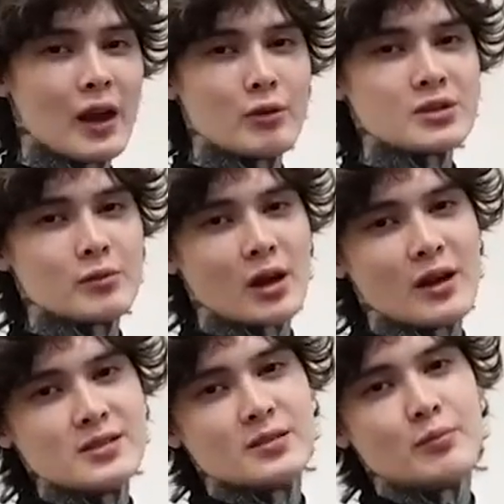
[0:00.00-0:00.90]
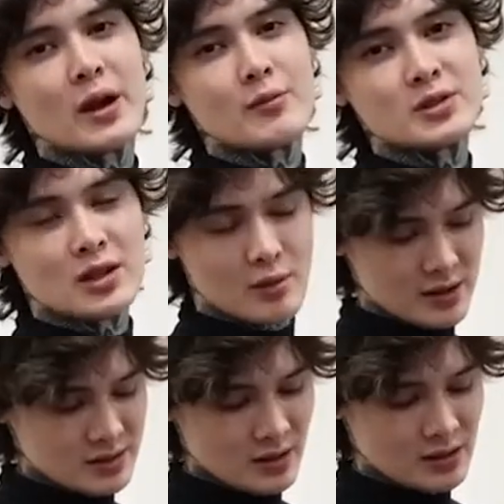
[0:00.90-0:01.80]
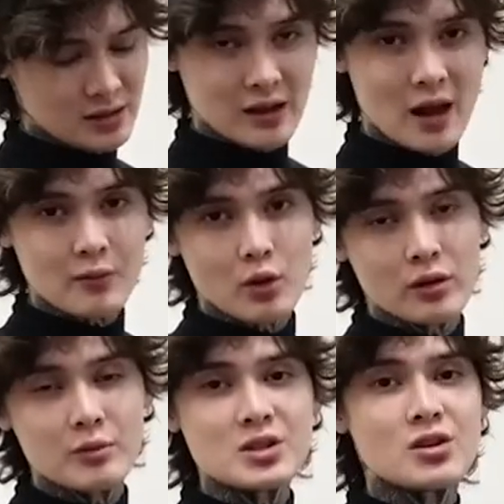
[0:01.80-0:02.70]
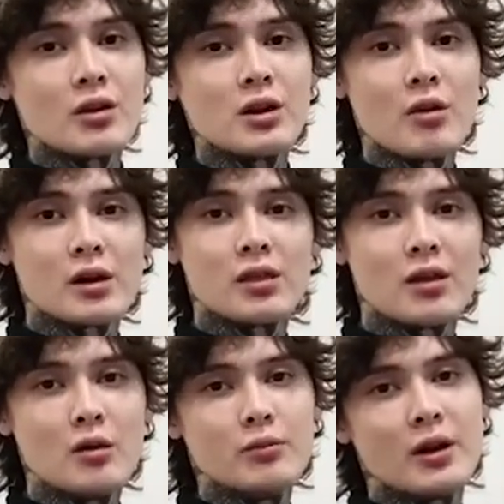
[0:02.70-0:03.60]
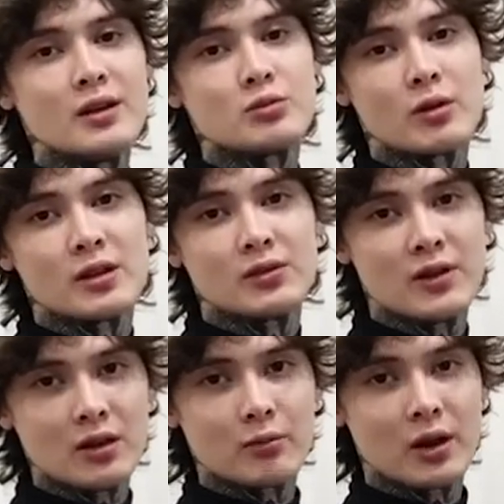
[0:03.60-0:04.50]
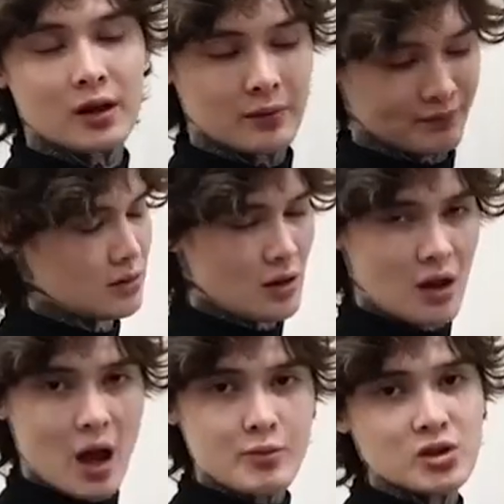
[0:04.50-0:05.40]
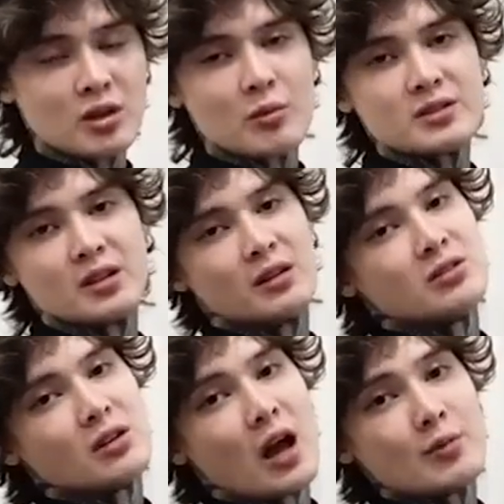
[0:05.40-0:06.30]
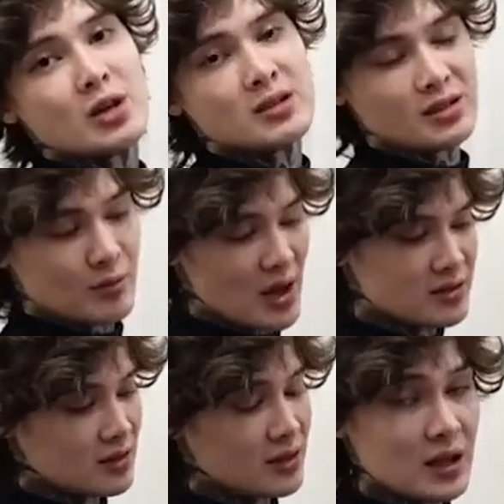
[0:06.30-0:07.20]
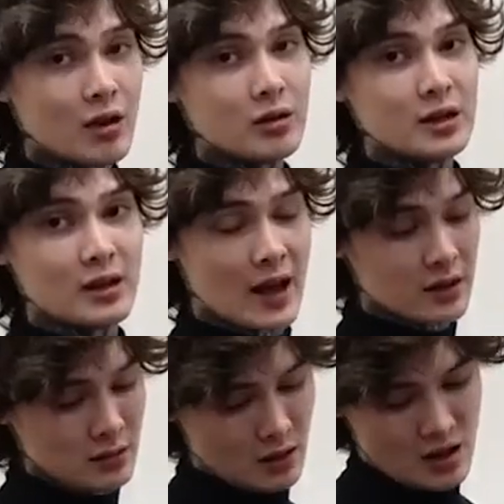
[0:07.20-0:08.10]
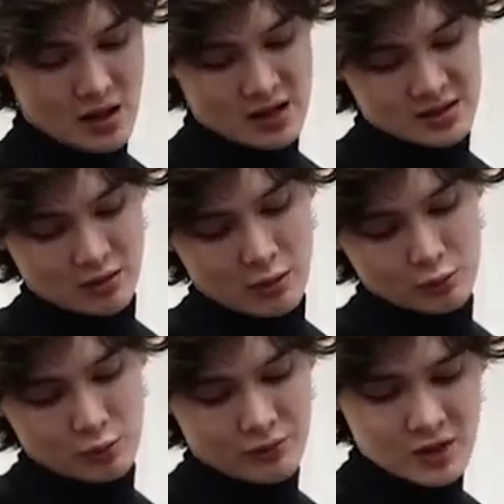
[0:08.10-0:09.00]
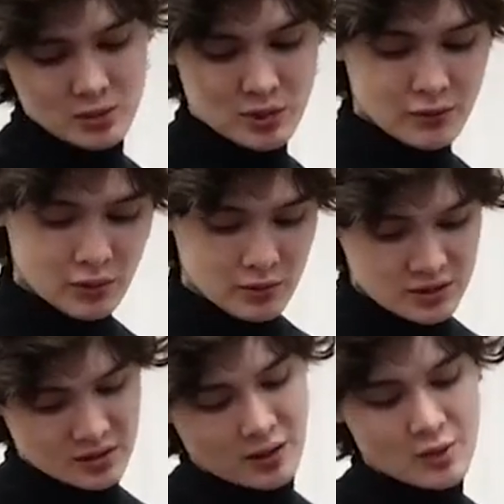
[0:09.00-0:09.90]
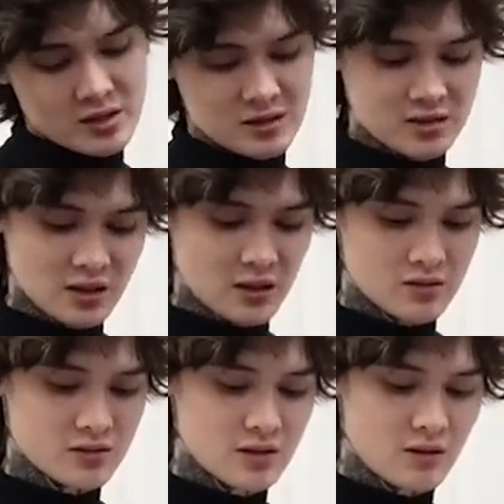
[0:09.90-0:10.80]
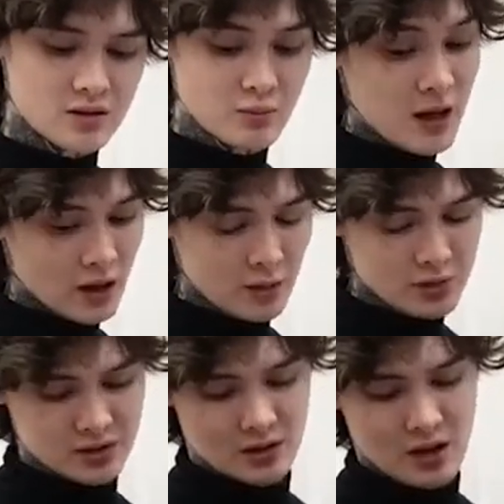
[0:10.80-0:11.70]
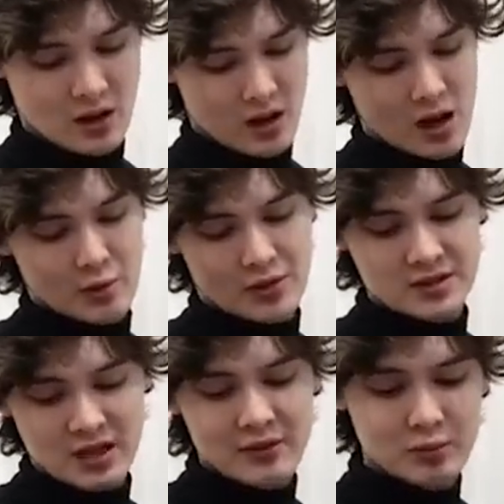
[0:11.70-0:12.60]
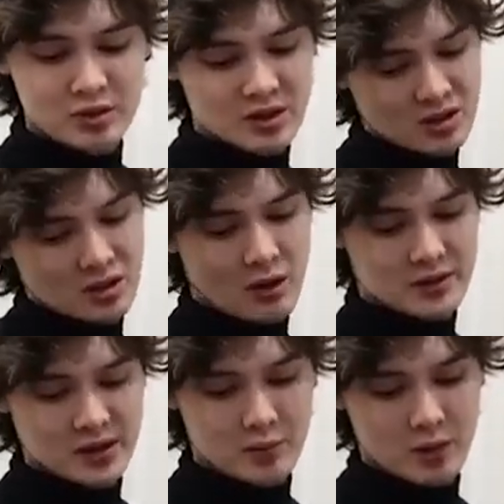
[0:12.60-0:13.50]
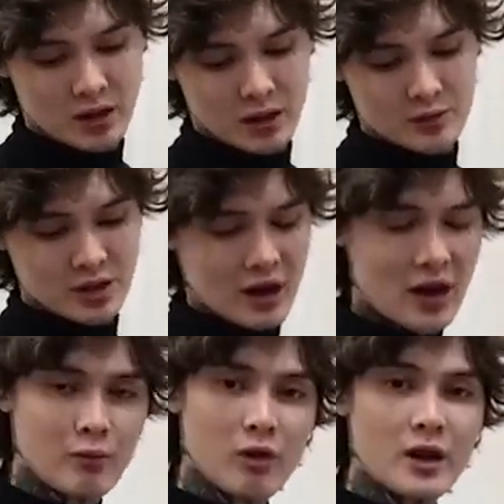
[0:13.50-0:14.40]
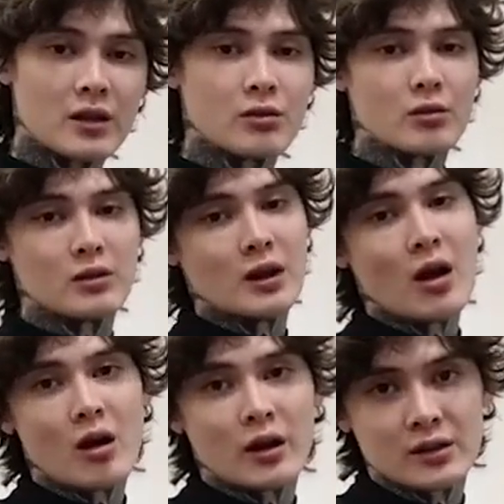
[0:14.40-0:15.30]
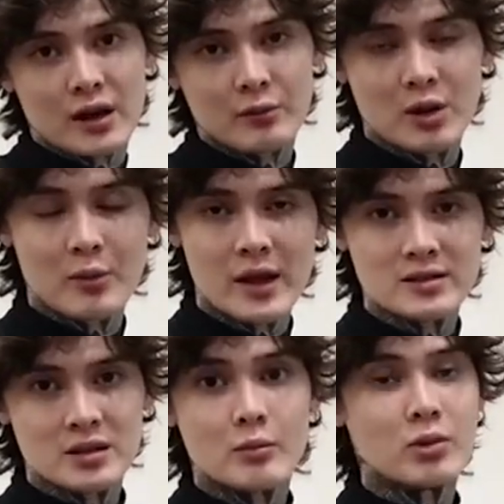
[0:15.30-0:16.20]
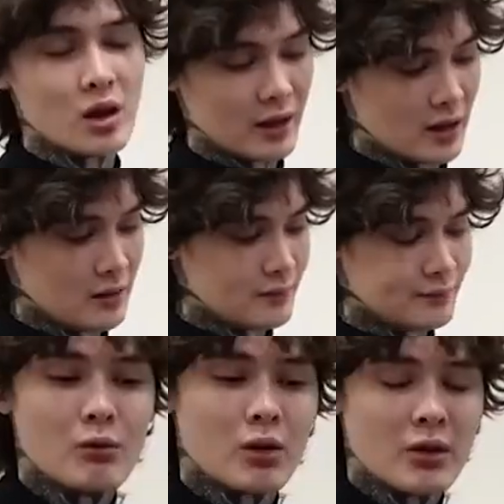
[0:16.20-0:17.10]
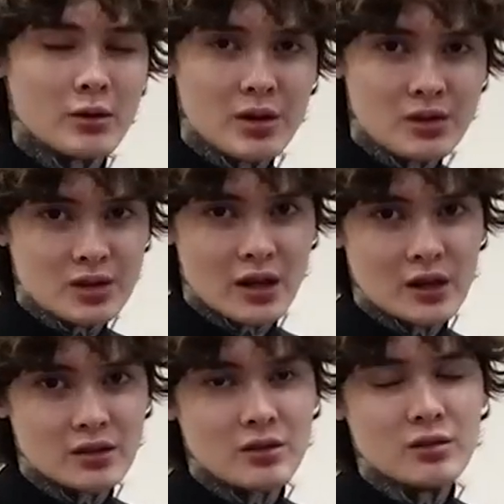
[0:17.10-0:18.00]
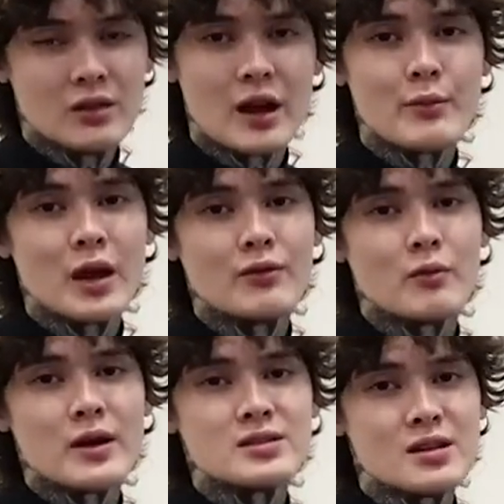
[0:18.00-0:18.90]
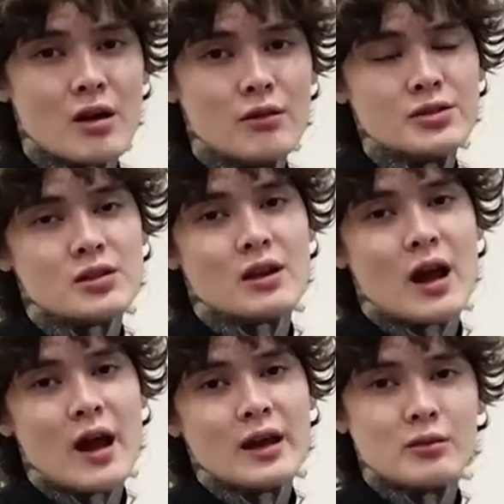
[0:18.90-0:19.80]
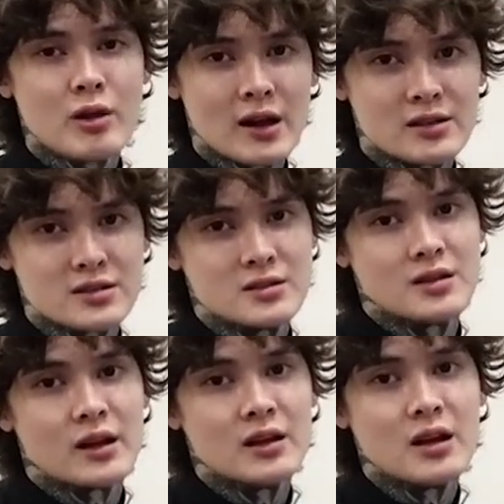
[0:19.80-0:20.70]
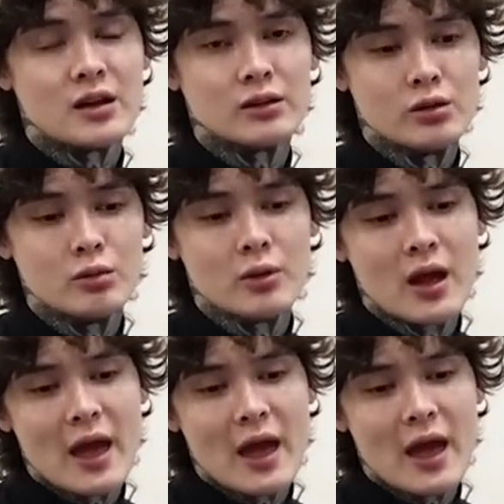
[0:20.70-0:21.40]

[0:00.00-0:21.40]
what's up guys? My name is Tim Henson, and today I'm going to be showing you how to thump as well as fingerpick. I'm using my signature Ibanez Tim Henson TOD10. It's equipped with Fishman Fluent's Tim Henson Signature Series pickups. I'm on the 7th position of said pickups, and I'm running through the Archetype Tim Henson plugin. We're going to be using an etude that I made for myself so that I could practice this technique on loop